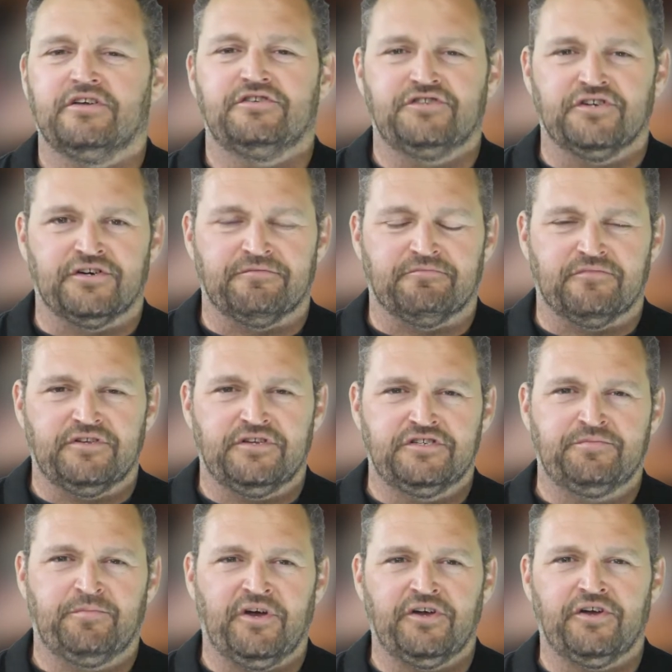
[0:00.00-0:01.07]
John, you
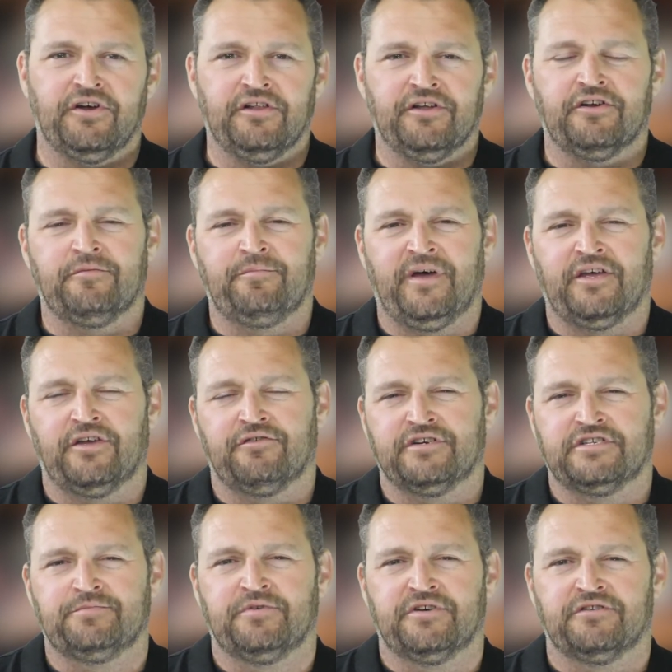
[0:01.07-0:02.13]
spoke earlier about your
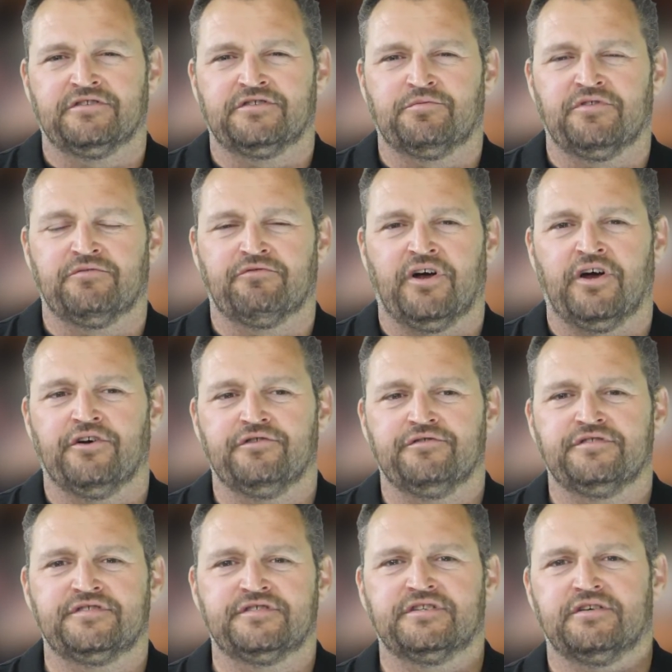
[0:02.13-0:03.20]
experience with
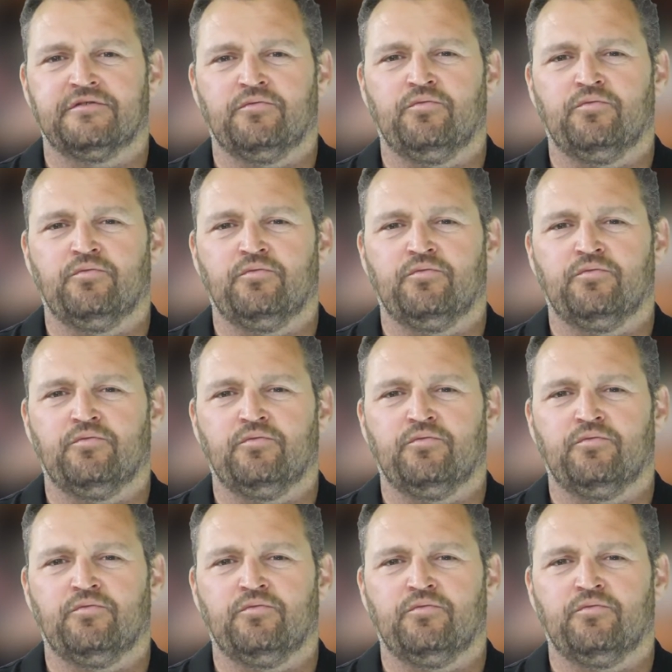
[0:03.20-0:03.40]
roads.